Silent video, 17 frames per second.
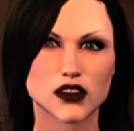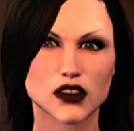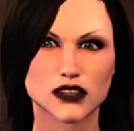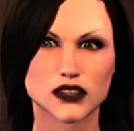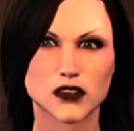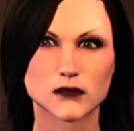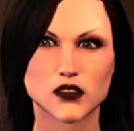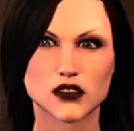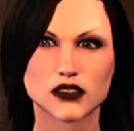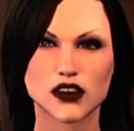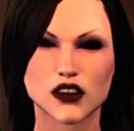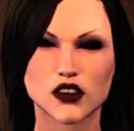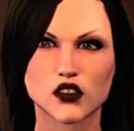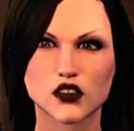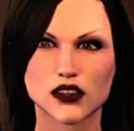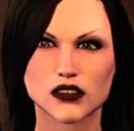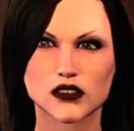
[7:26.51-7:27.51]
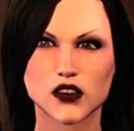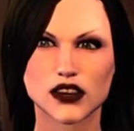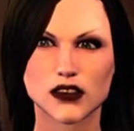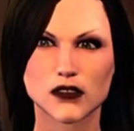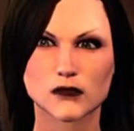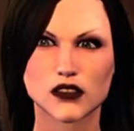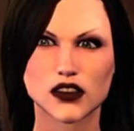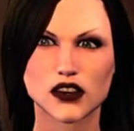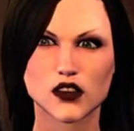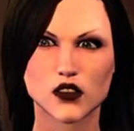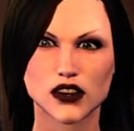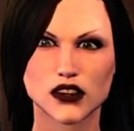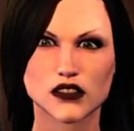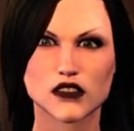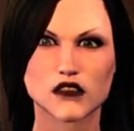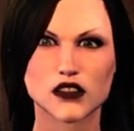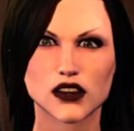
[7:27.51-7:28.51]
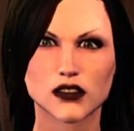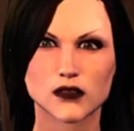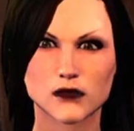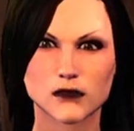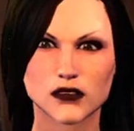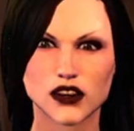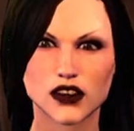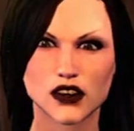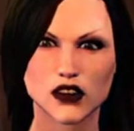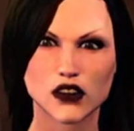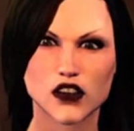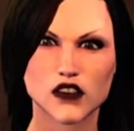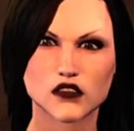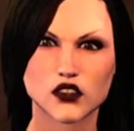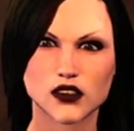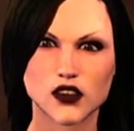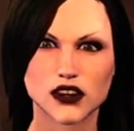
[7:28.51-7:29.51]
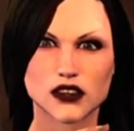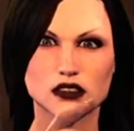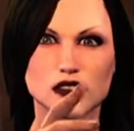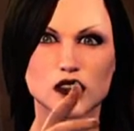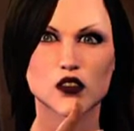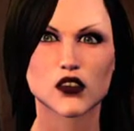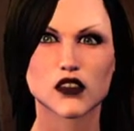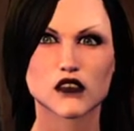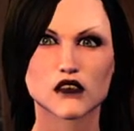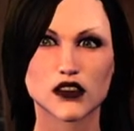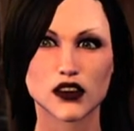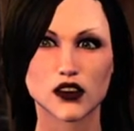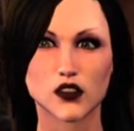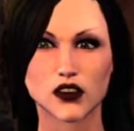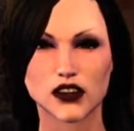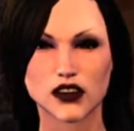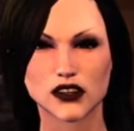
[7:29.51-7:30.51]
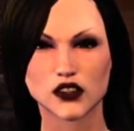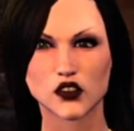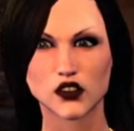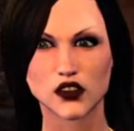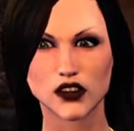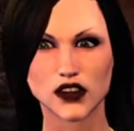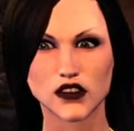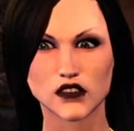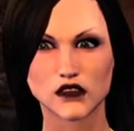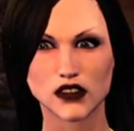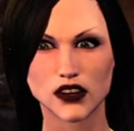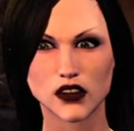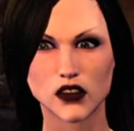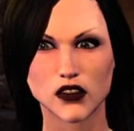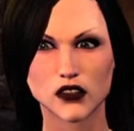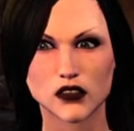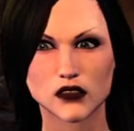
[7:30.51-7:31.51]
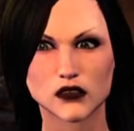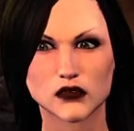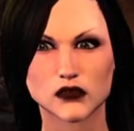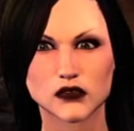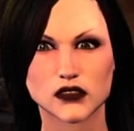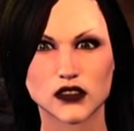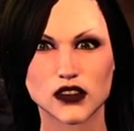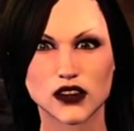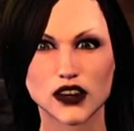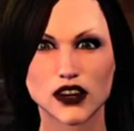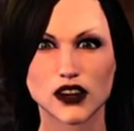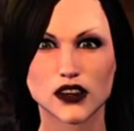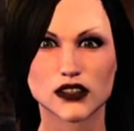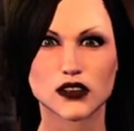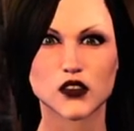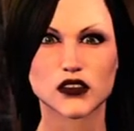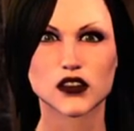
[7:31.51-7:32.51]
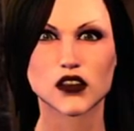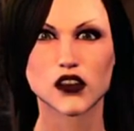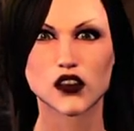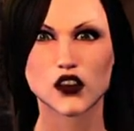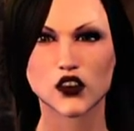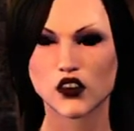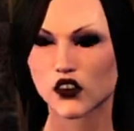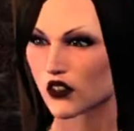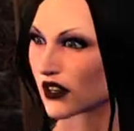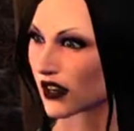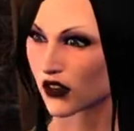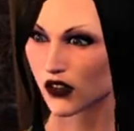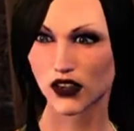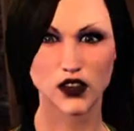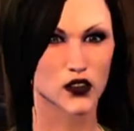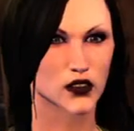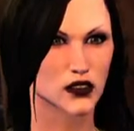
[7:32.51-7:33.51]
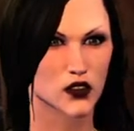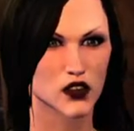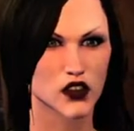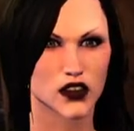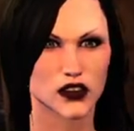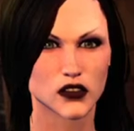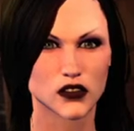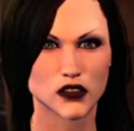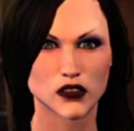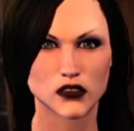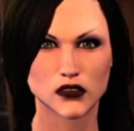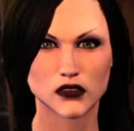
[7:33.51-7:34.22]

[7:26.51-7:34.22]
I'd almost think she was trying to make the rest of us look bad if she wasn't so confoundedly cheerful. At any rate, she'll get you sorted.